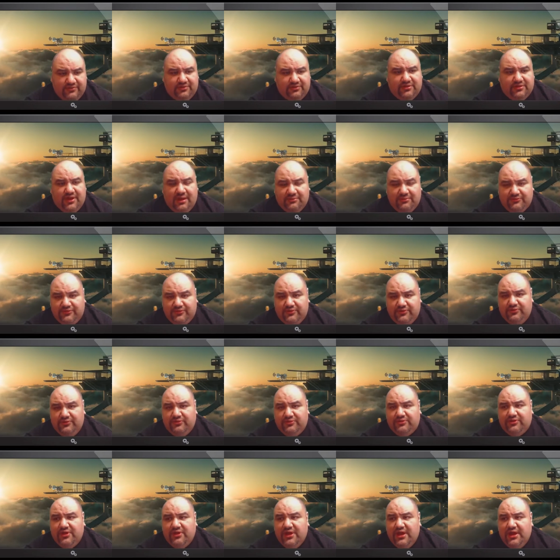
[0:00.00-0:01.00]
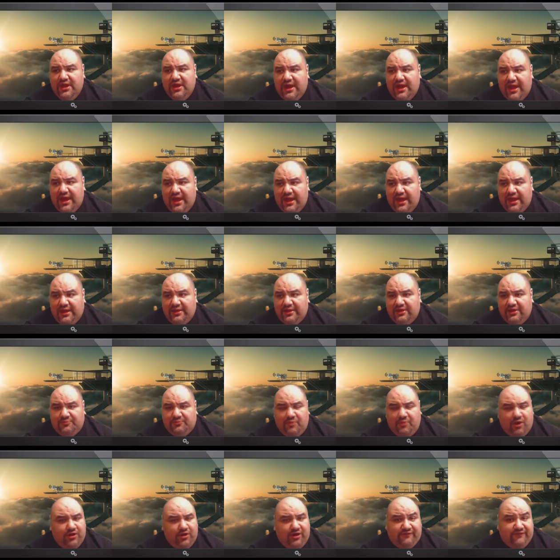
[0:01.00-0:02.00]
Tom Cruise and his
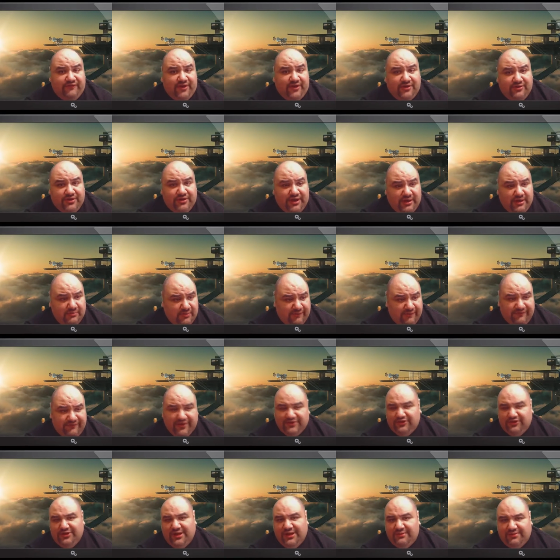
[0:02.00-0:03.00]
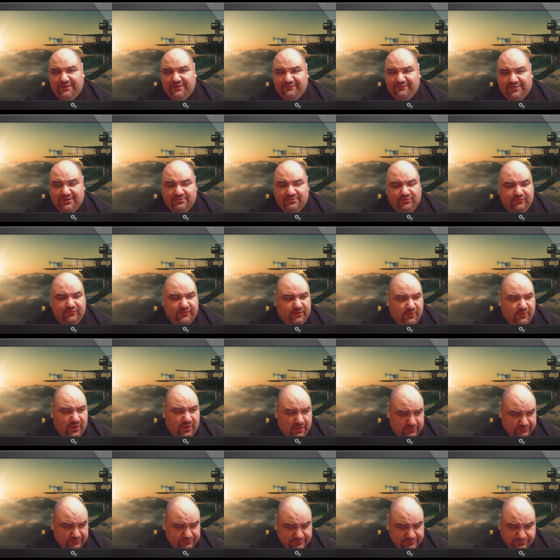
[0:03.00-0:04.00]
partner, I forget her name. I forget their names. I haven't seen the movie in a
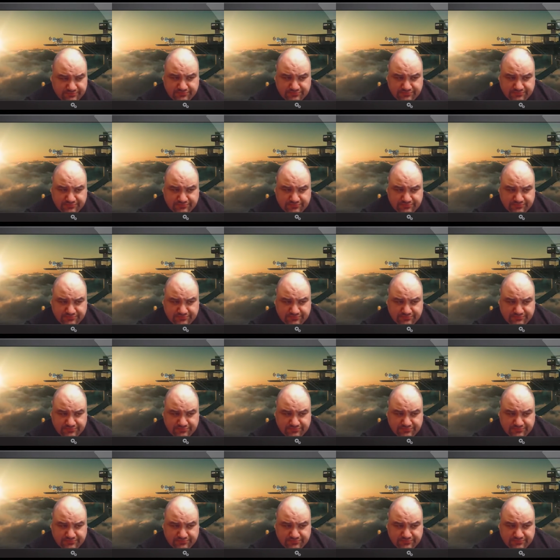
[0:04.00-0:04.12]
while.